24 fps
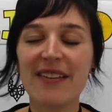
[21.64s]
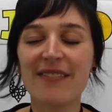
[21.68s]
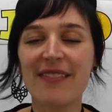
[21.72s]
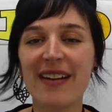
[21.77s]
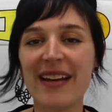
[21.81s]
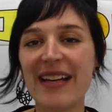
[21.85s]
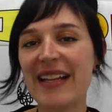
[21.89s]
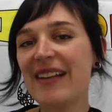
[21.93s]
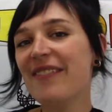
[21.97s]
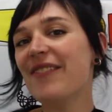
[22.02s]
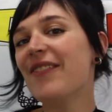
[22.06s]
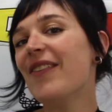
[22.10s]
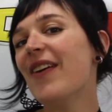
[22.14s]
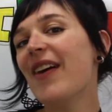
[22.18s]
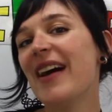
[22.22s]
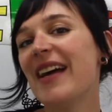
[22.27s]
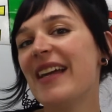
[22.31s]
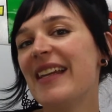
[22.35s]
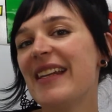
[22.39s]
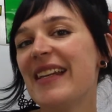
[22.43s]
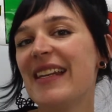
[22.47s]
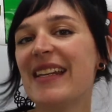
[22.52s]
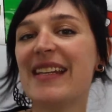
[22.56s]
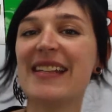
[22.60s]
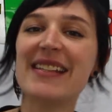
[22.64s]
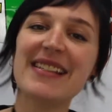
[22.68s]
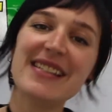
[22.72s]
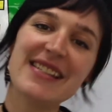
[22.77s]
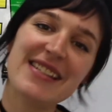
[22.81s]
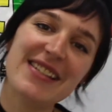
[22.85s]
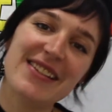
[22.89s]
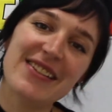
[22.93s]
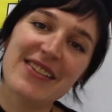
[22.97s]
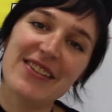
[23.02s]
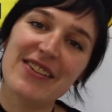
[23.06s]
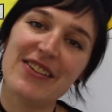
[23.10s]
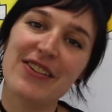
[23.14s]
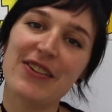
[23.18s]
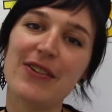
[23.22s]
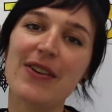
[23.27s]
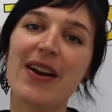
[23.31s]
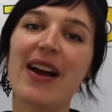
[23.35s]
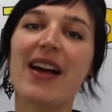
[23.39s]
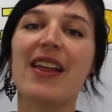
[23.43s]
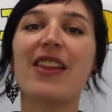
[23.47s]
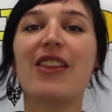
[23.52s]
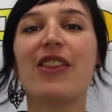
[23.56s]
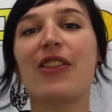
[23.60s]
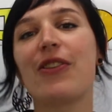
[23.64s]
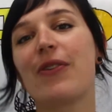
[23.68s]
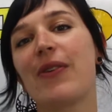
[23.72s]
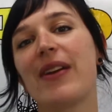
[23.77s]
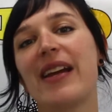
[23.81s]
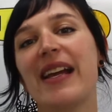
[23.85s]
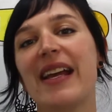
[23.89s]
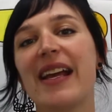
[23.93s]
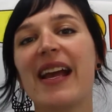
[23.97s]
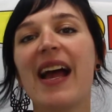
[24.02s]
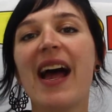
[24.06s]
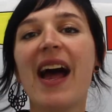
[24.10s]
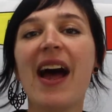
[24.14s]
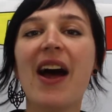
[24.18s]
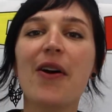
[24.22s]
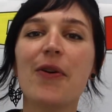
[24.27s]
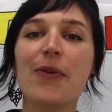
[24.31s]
Ready? 1, 2, 3.